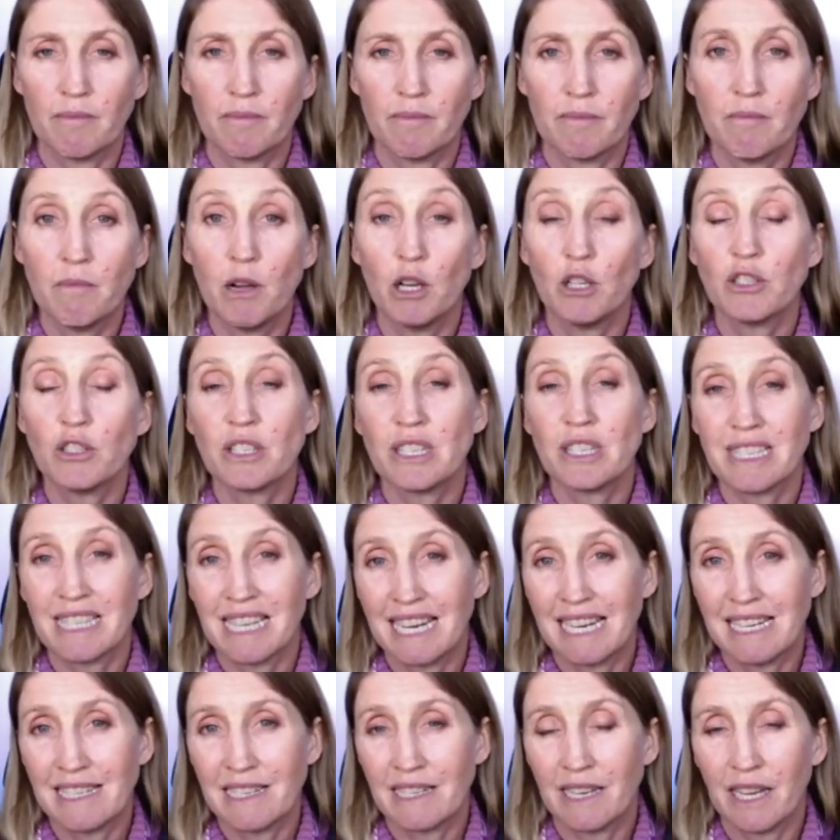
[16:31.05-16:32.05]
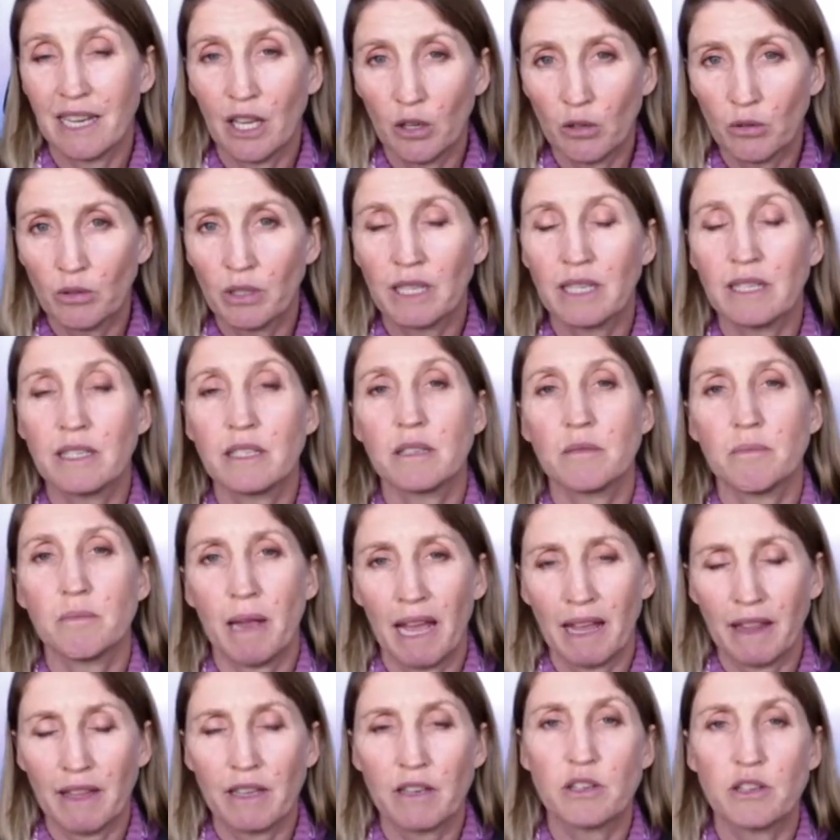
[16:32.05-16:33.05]
most disease and illness,
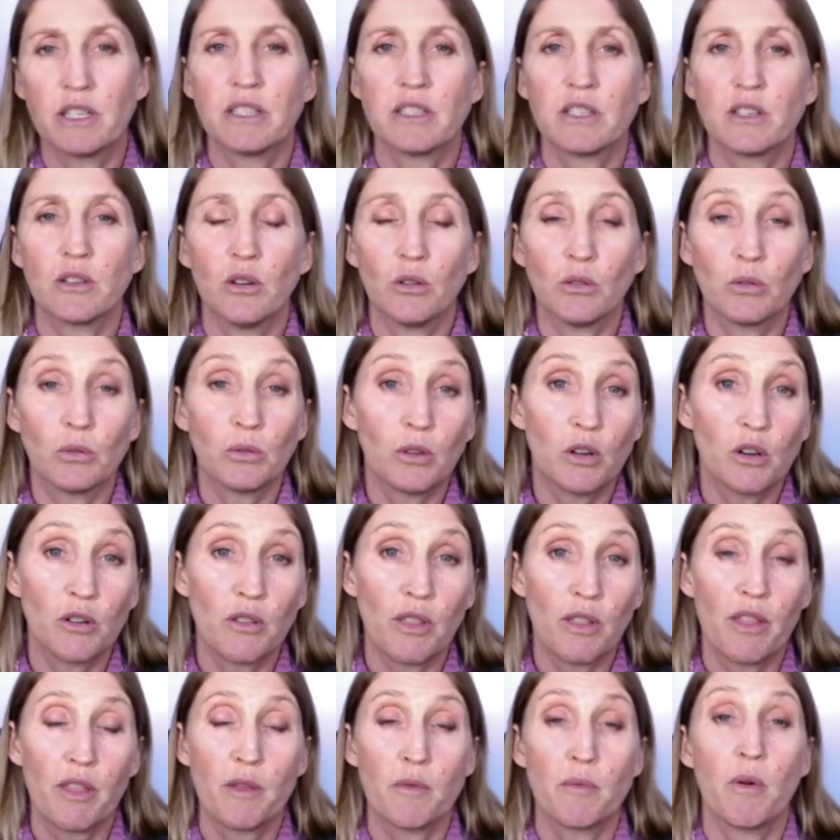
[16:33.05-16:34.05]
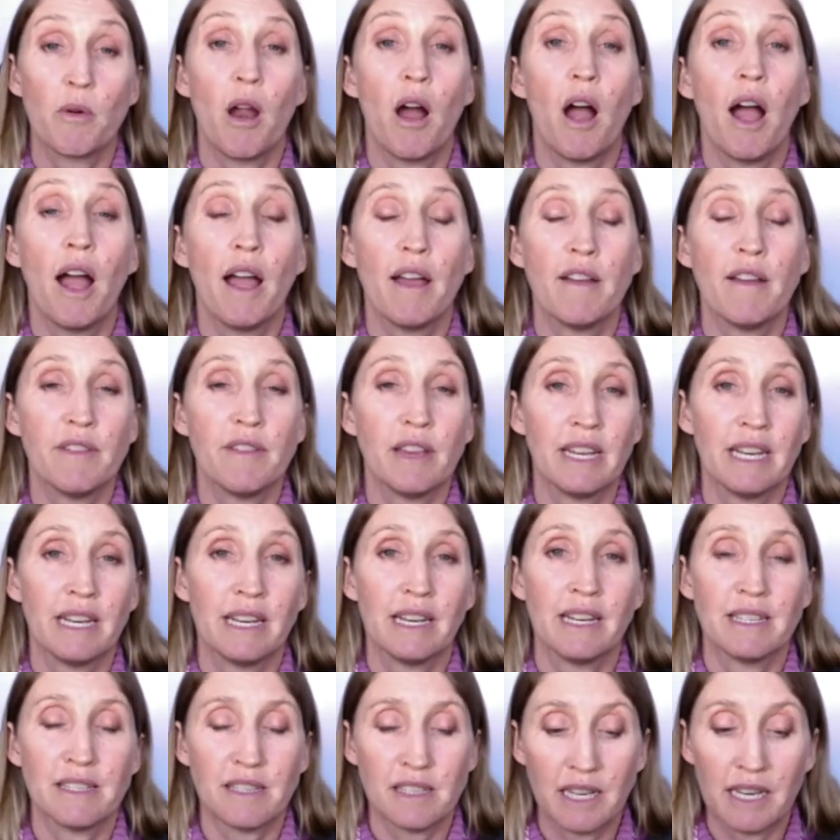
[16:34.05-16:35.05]
pathogens all thrive in an
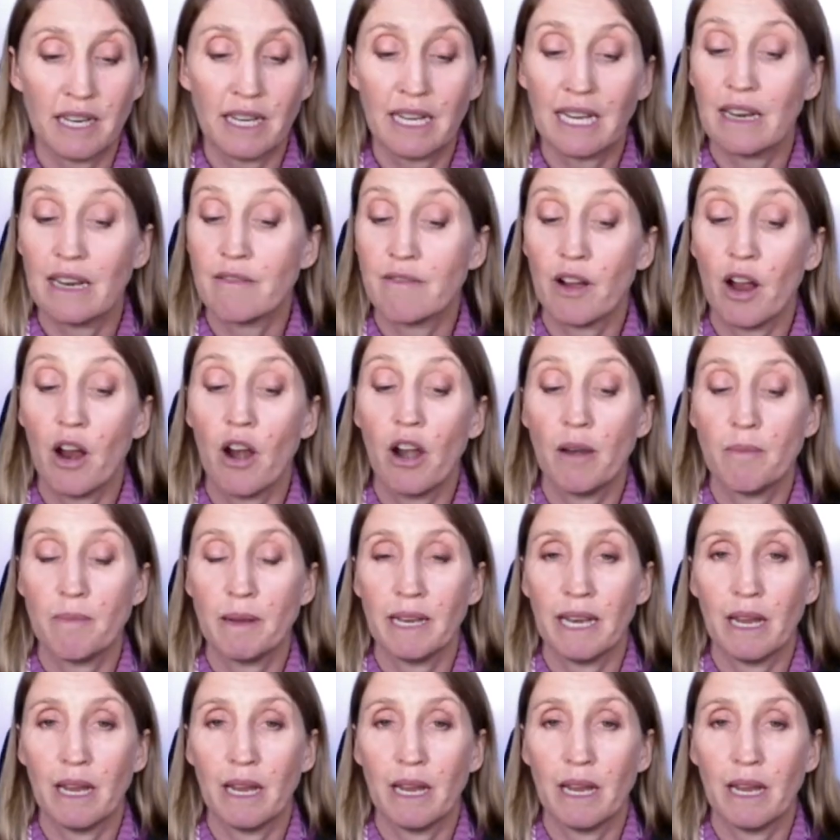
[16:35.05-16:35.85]
acidic environment.